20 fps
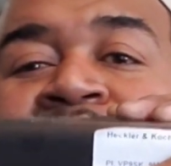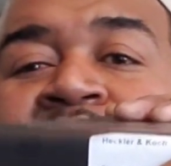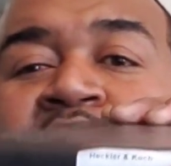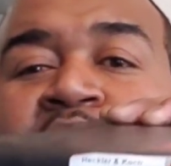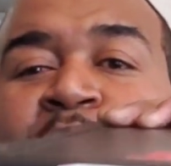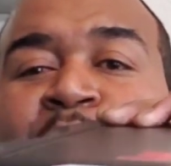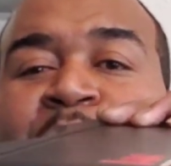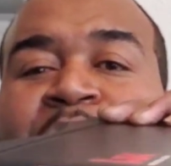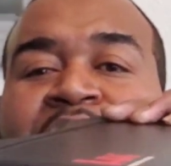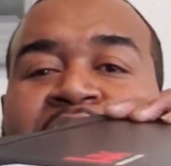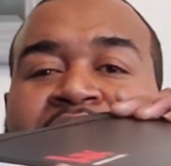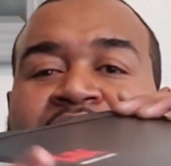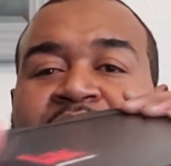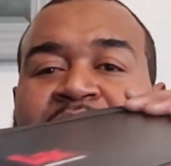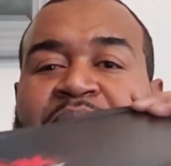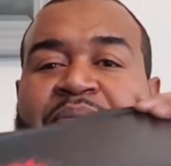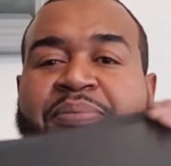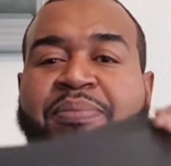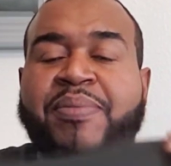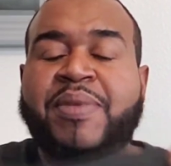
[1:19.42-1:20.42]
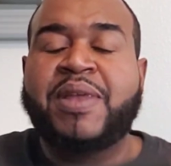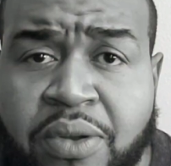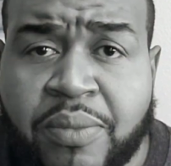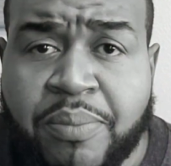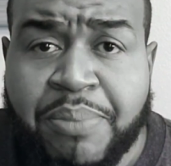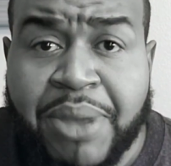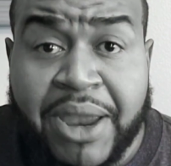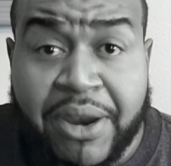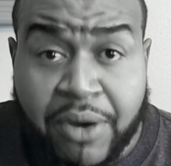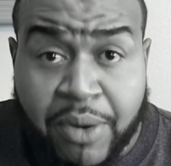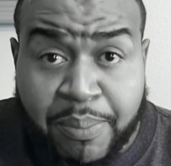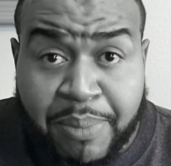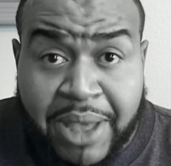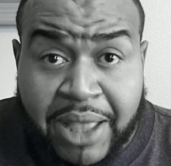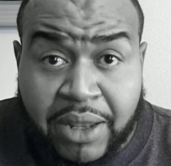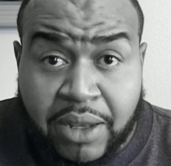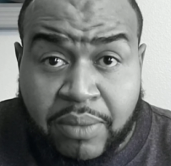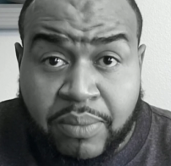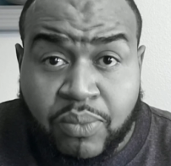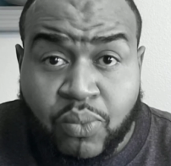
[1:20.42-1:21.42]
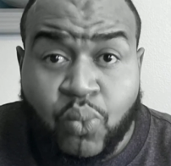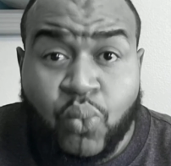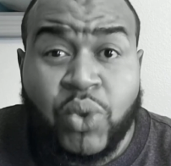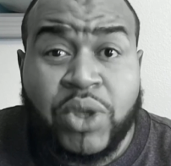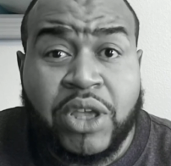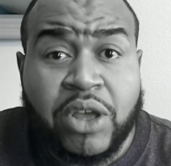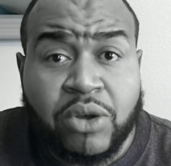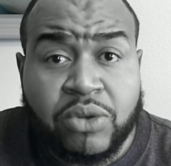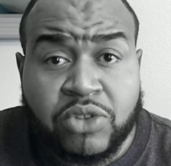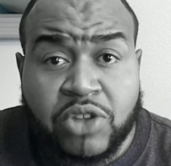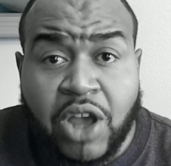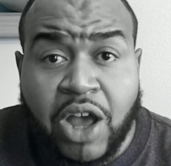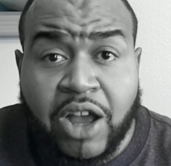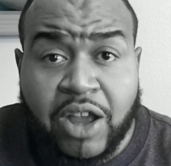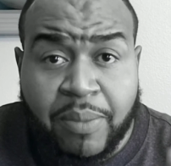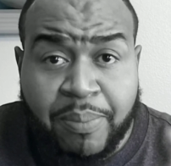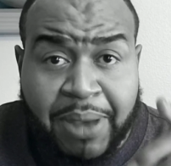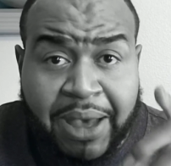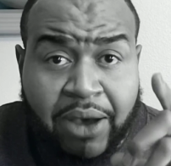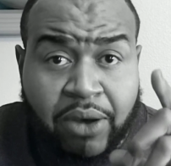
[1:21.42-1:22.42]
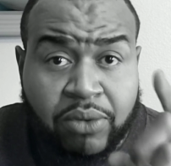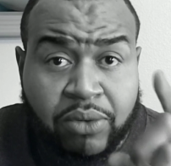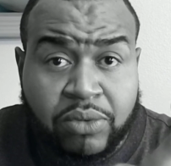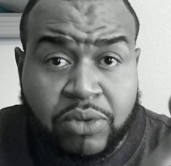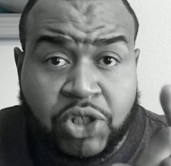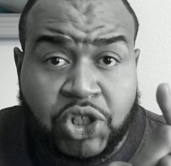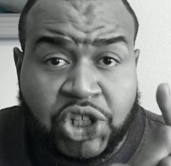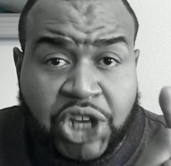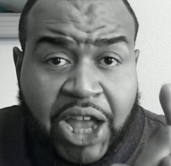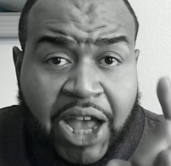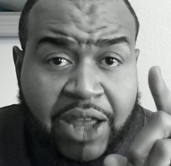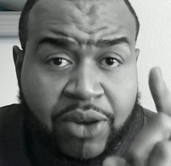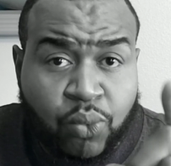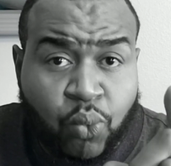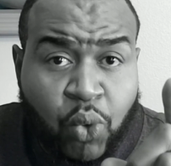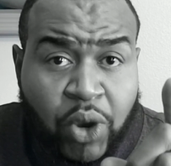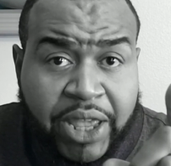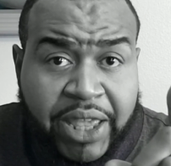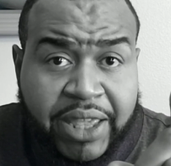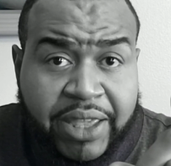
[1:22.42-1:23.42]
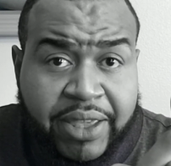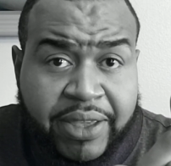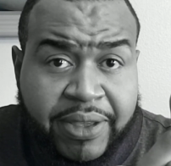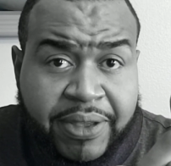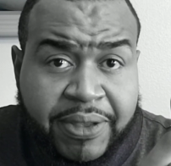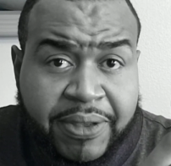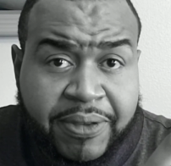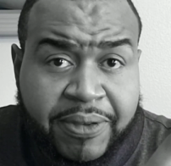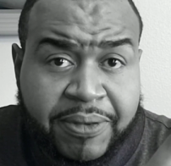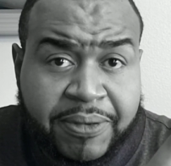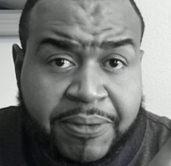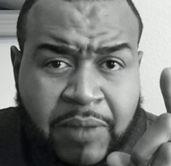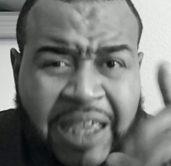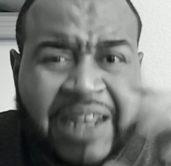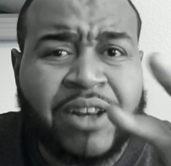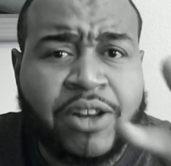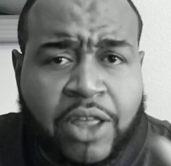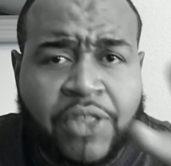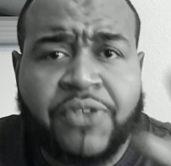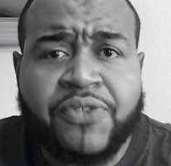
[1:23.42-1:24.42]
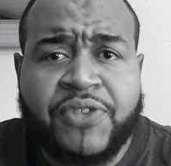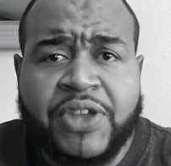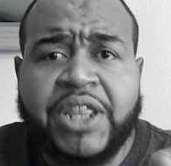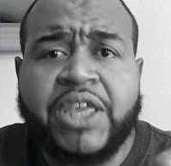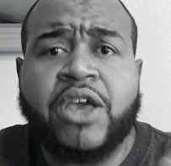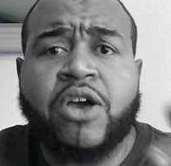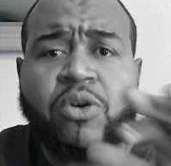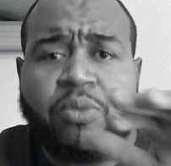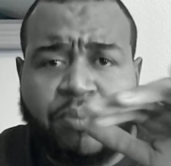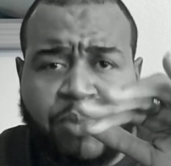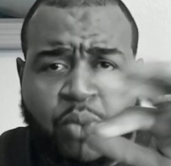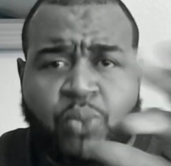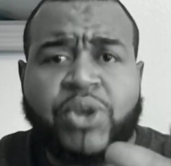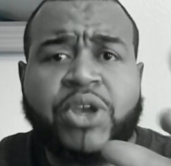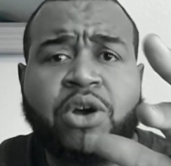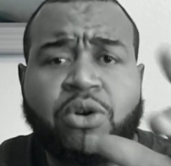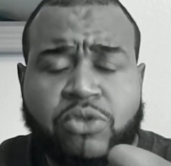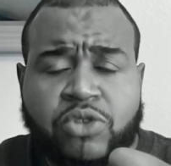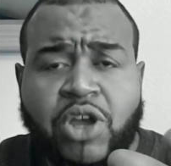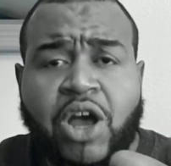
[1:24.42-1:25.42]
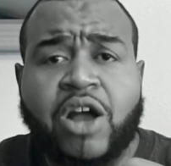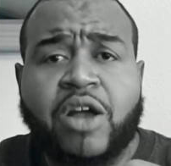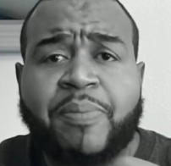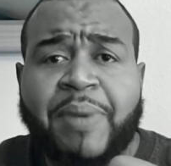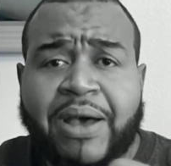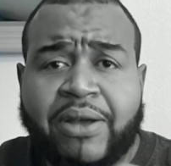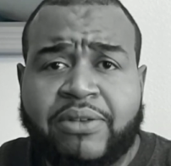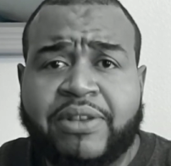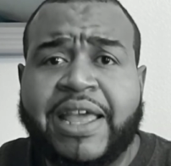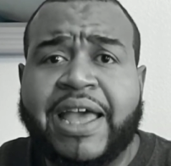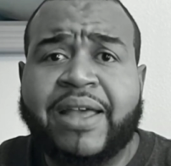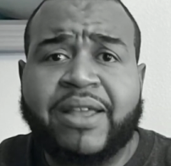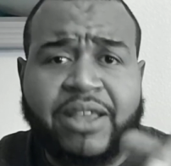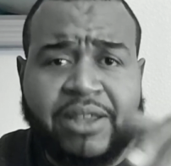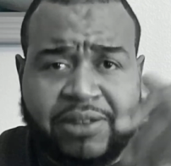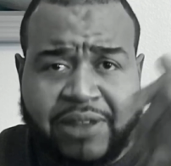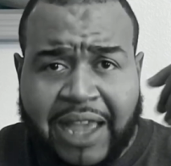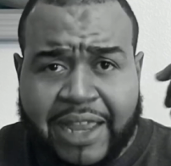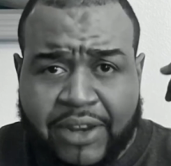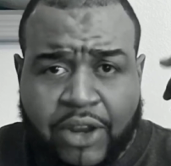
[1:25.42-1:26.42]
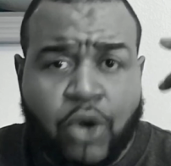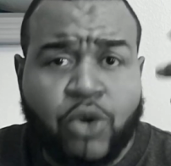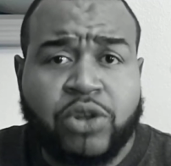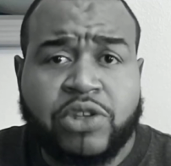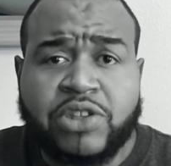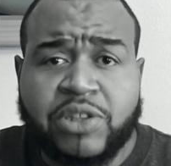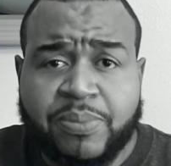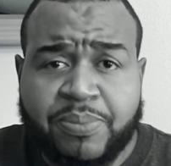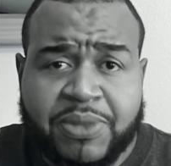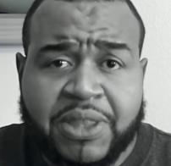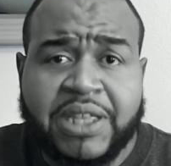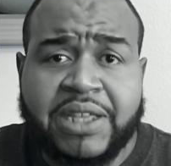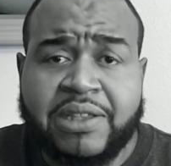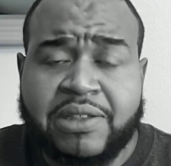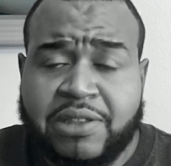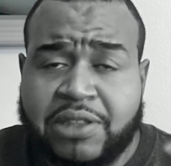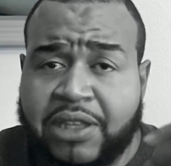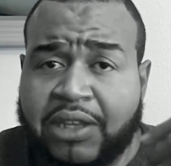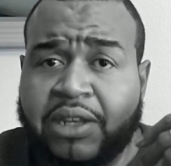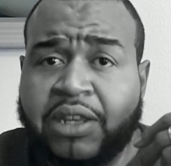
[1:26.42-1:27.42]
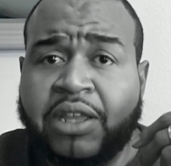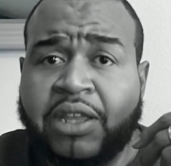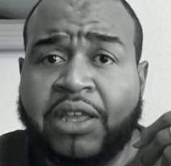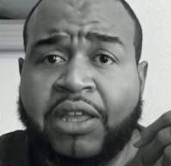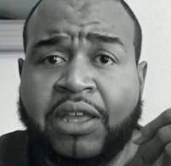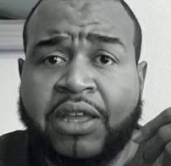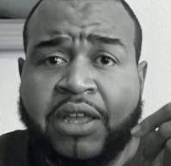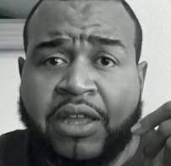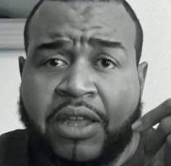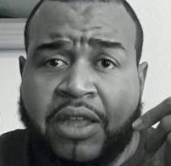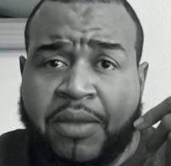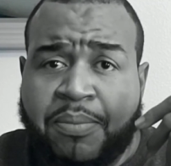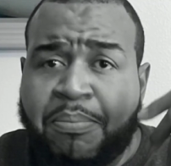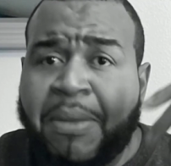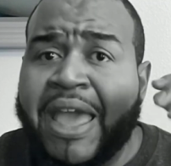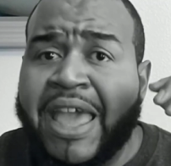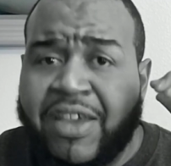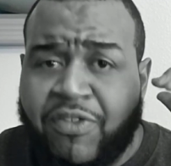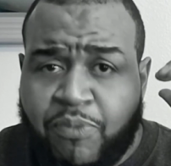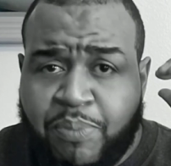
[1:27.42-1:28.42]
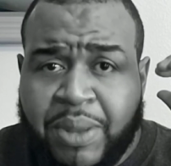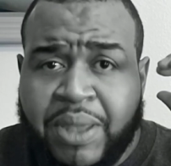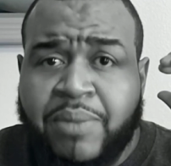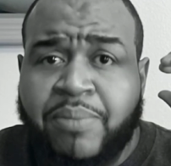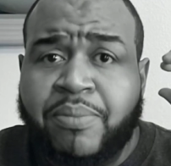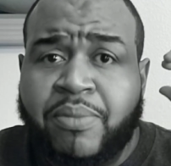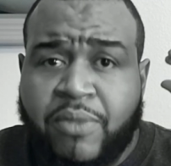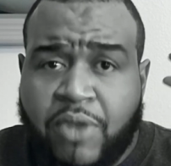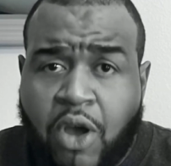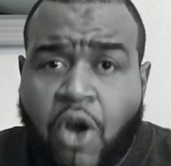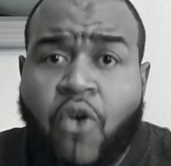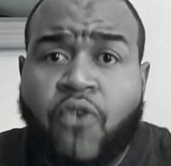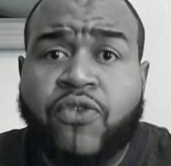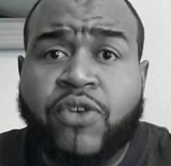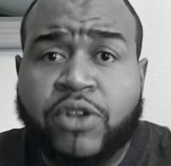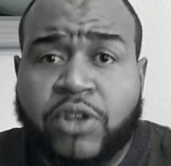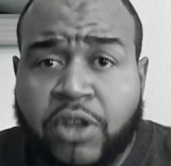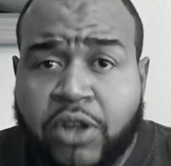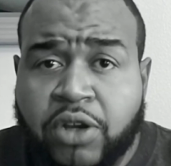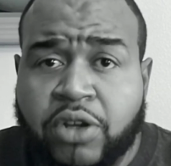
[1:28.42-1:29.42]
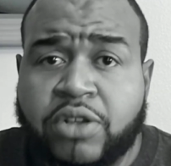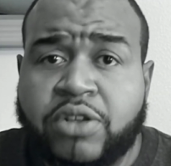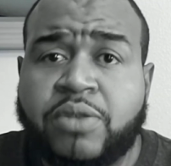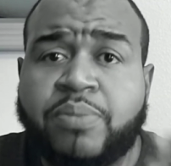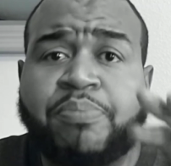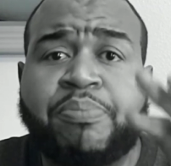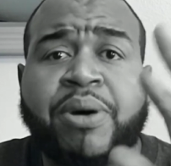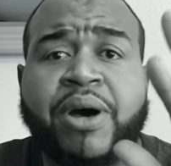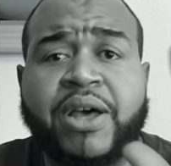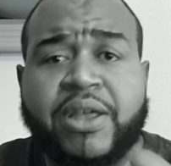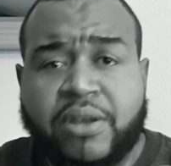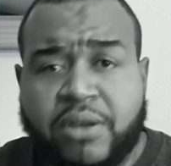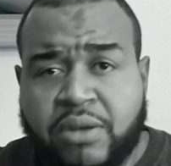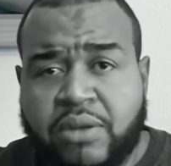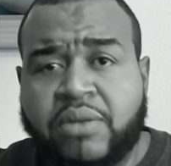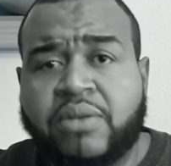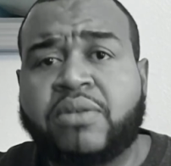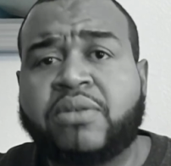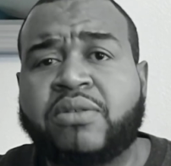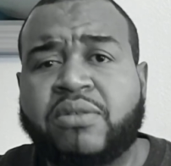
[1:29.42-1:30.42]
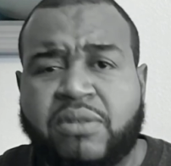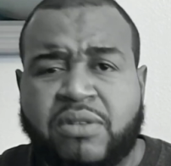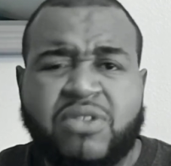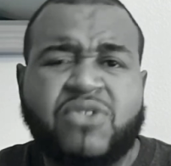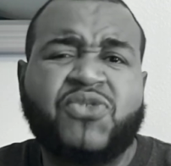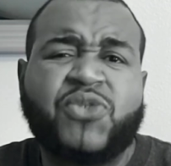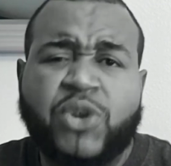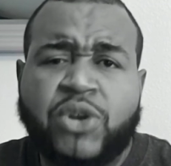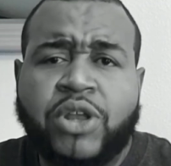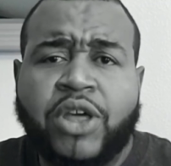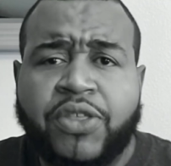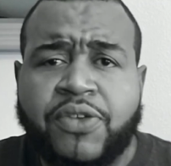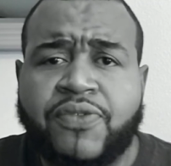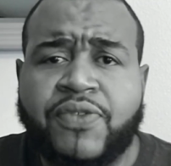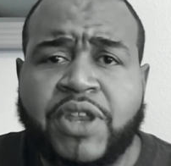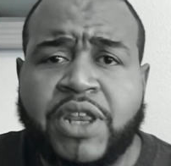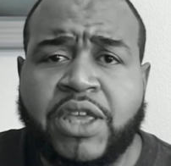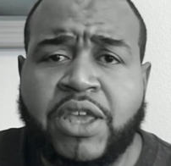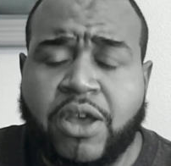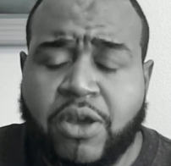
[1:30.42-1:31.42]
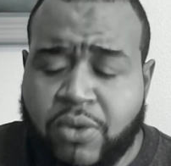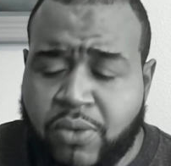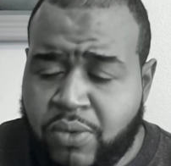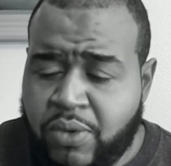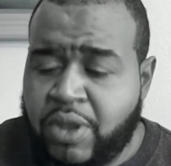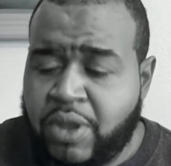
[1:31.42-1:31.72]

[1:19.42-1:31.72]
parabellum. We gonna talk about John Wick in another video, but we gonna talk about that because I noticed some things that may have been overlooked, but it's for another video.